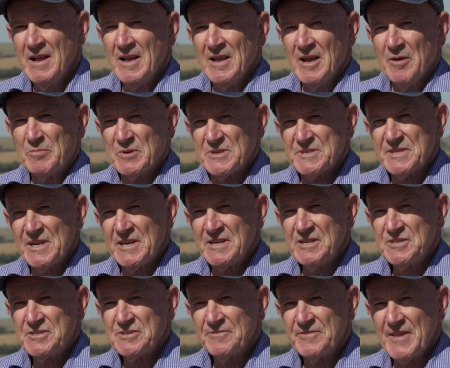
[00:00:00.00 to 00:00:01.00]
a
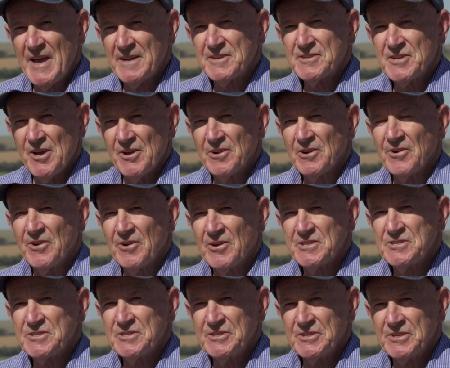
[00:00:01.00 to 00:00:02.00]
percentage of that total
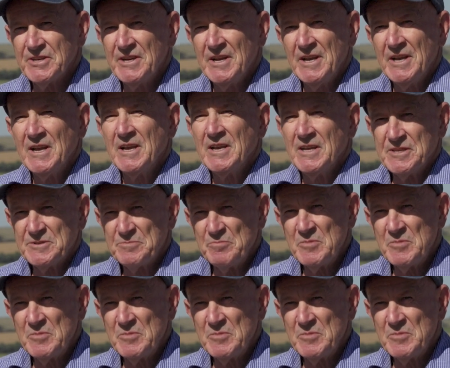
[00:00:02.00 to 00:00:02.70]
nitrogen is